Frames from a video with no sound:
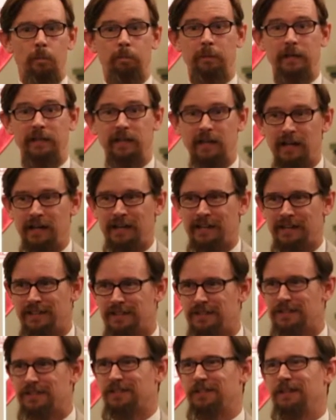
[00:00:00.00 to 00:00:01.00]

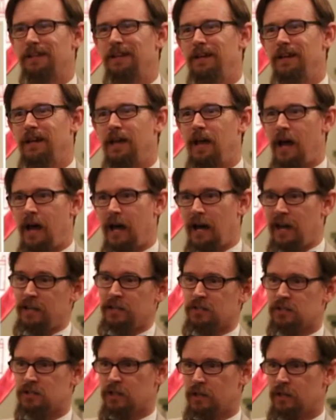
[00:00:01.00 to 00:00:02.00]
because
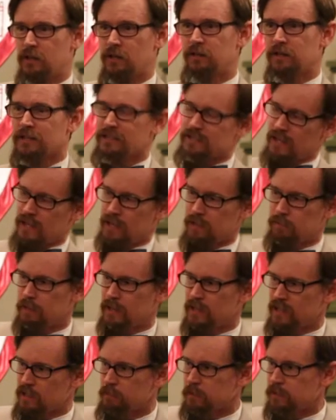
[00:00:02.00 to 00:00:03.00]
I share the same
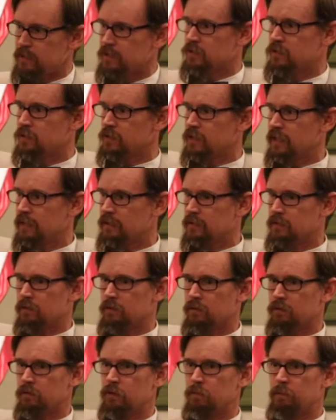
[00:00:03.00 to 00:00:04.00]
image that
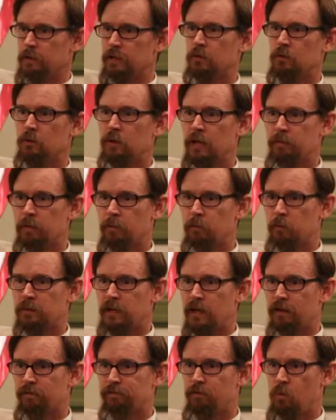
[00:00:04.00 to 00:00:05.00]
the men who came up with
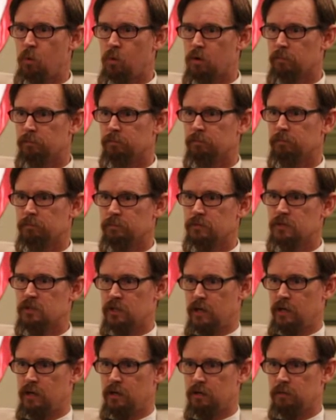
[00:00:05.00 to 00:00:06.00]
that form
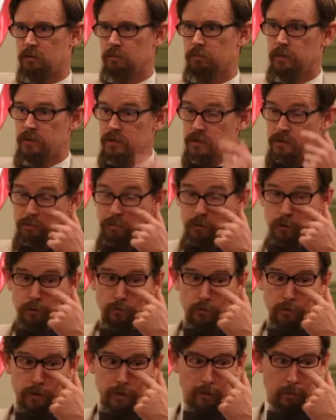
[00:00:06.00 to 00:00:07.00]
share. And this is the
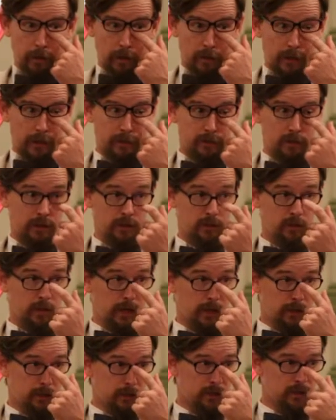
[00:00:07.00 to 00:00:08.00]
beautiful thing about classical
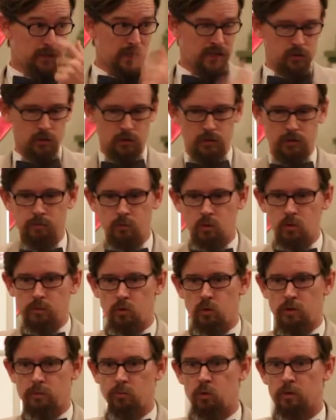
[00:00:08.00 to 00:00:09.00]
education, is as you learn more and
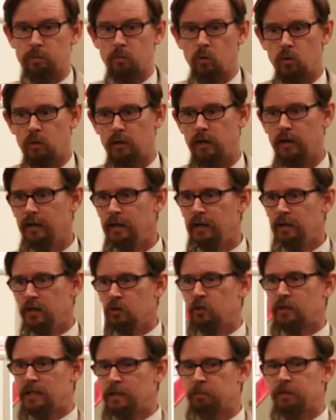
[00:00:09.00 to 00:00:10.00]
more and more and more,
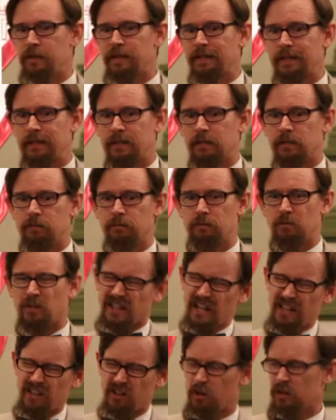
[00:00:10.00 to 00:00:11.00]
you keep thinking, well, I
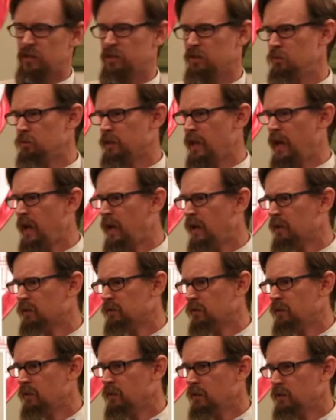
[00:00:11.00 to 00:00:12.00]
kind of already knew that.
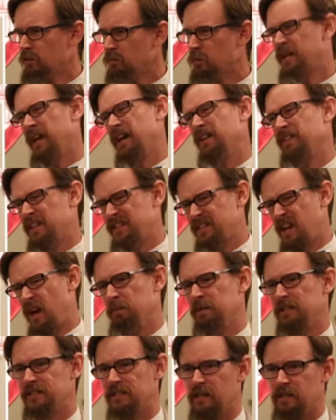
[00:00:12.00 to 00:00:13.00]
Well, yeah, that's
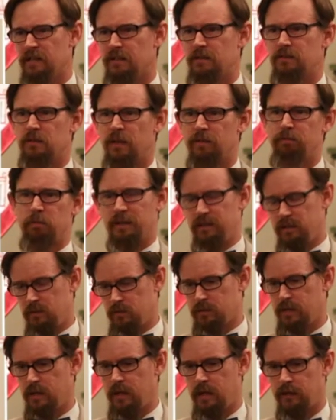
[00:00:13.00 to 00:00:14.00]
common sense. Everybody
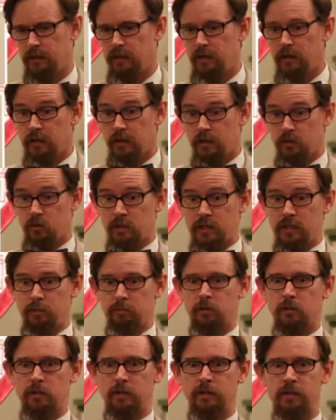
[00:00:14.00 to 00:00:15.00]
knows that. And you
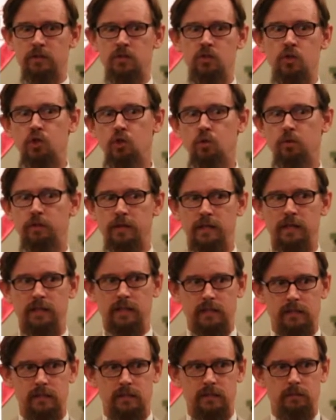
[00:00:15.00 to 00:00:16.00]
keep learning these new
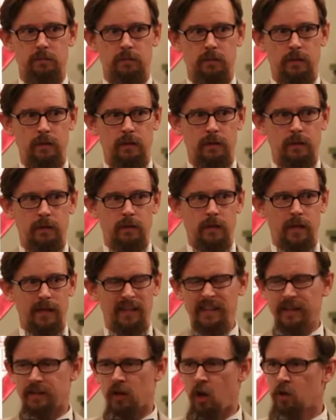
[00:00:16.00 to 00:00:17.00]
things,
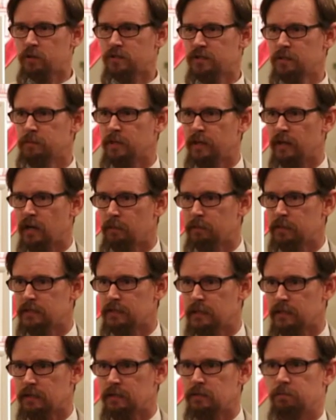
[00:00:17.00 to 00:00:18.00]
and yet it all seems like common
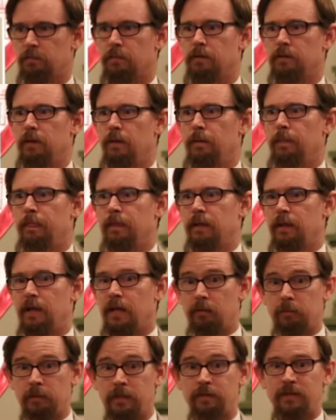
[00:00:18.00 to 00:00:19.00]
sense.
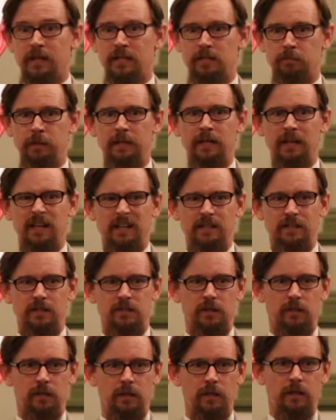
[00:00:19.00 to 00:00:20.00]
And I believe that's
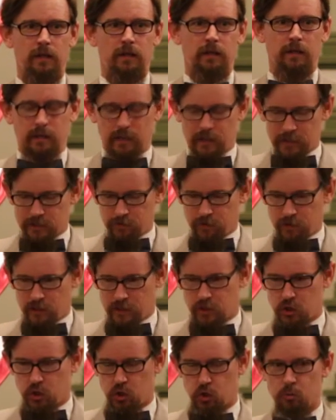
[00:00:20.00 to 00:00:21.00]
because it's a
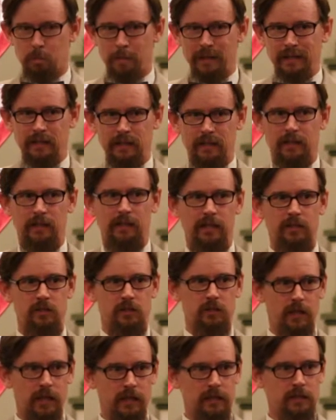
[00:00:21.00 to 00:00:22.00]
very human
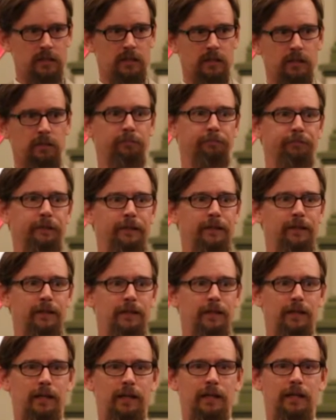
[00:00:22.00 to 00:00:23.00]
education.
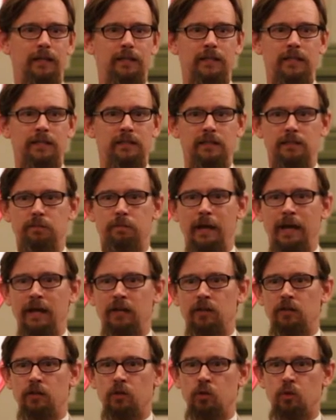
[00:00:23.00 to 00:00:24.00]
And it didn't
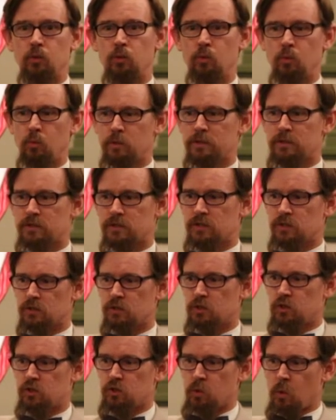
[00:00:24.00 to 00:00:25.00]
matter who was
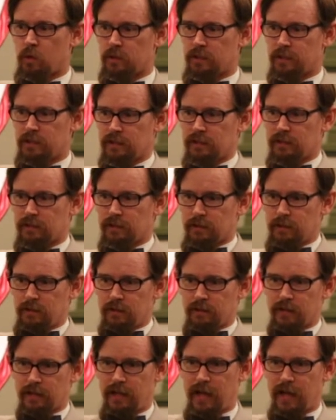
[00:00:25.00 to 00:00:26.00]
sorting the